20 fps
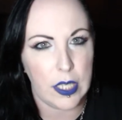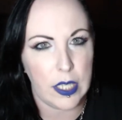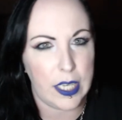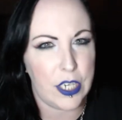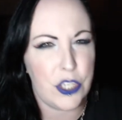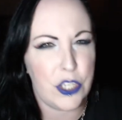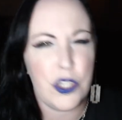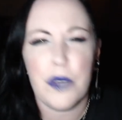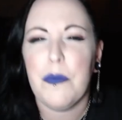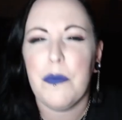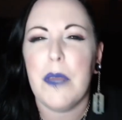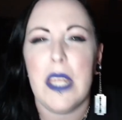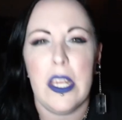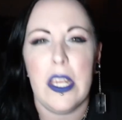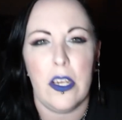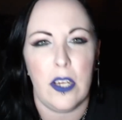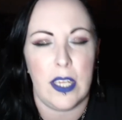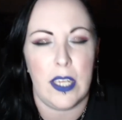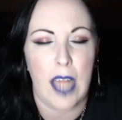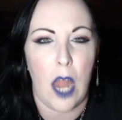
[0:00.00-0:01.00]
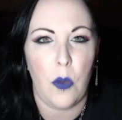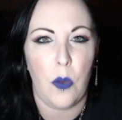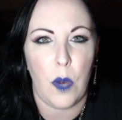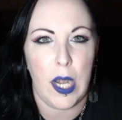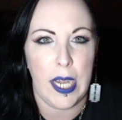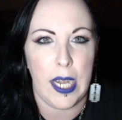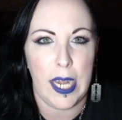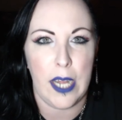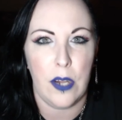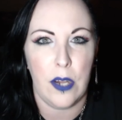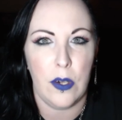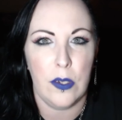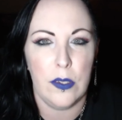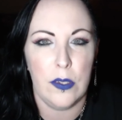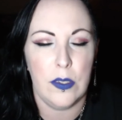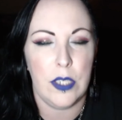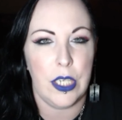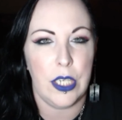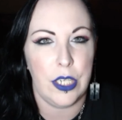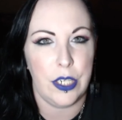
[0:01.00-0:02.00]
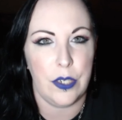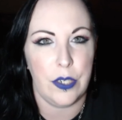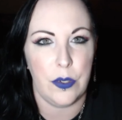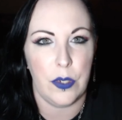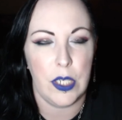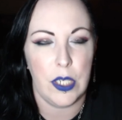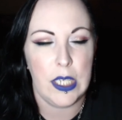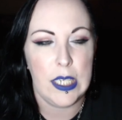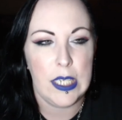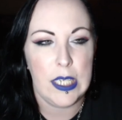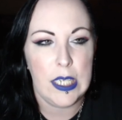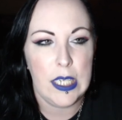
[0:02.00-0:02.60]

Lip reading: Like, I shouldn't be hearing that right now, you know?